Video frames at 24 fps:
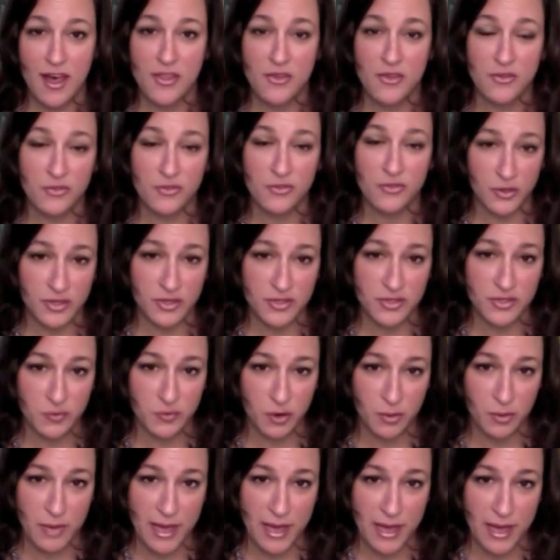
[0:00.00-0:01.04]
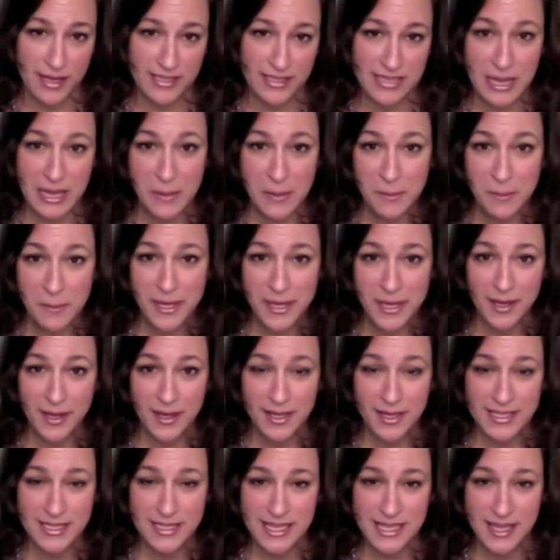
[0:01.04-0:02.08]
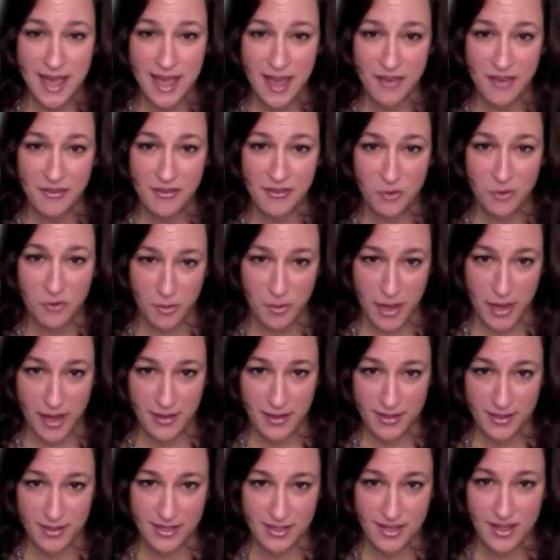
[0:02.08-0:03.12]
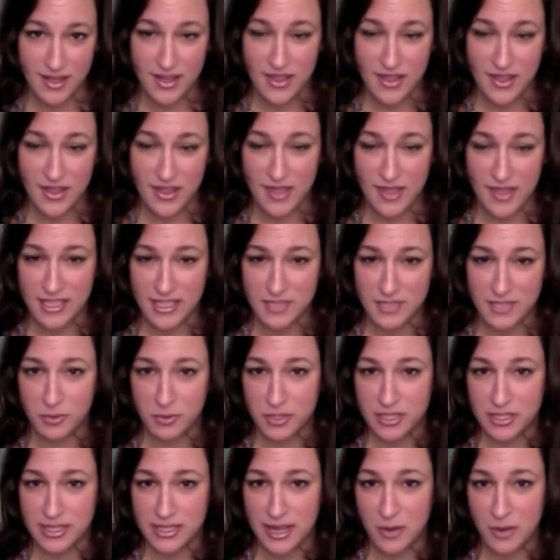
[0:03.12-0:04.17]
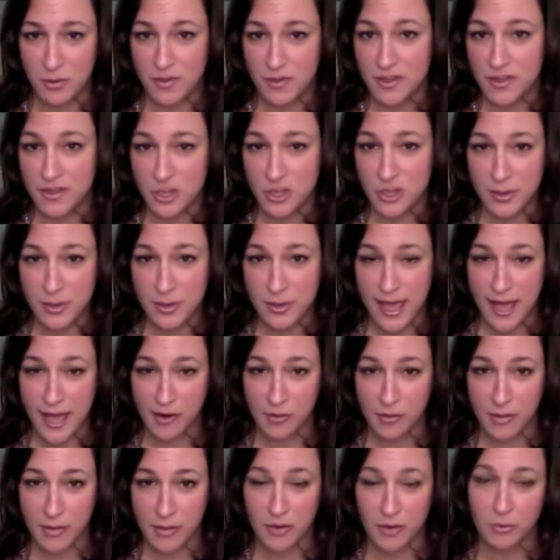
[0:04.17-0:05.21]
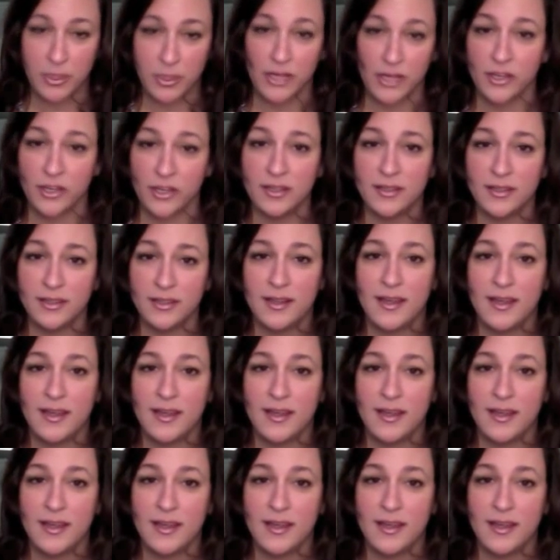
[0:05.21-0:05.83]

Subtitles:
The first format is a PDF format that's printed out with Adobe Acrobat Reader.